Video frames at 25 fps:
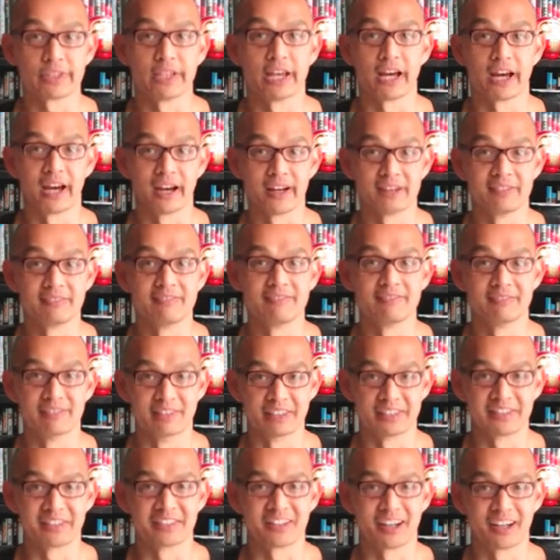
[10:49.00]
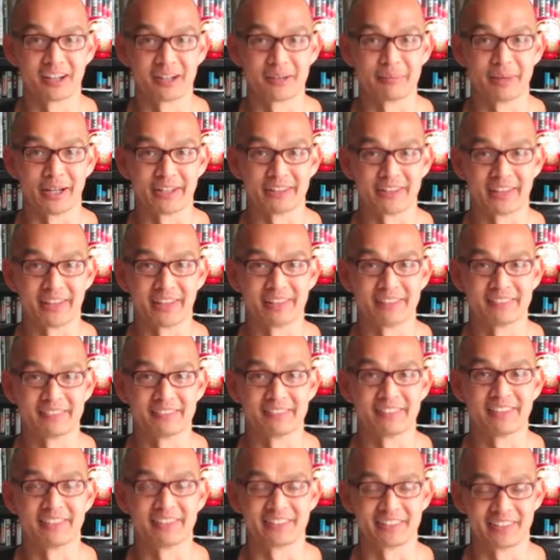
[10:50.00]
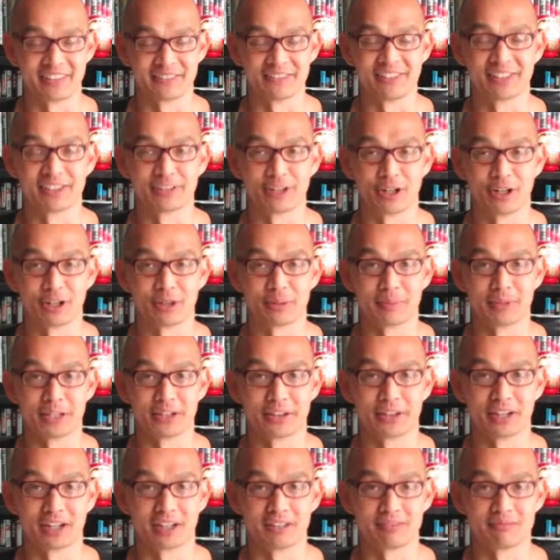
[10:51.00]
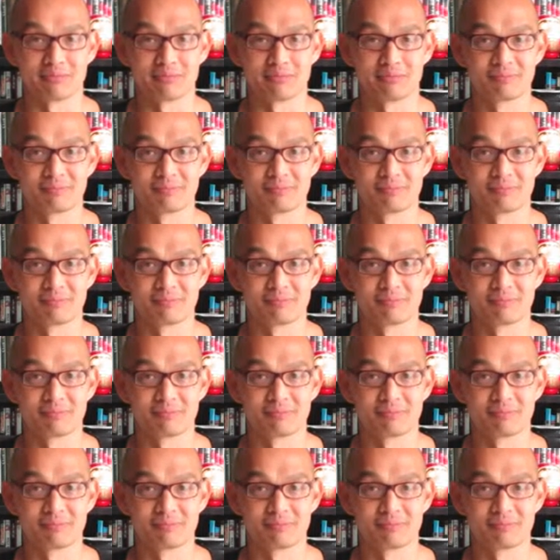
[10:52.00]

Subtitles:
Yeah, let's talk about that. Let's definitely talk about that.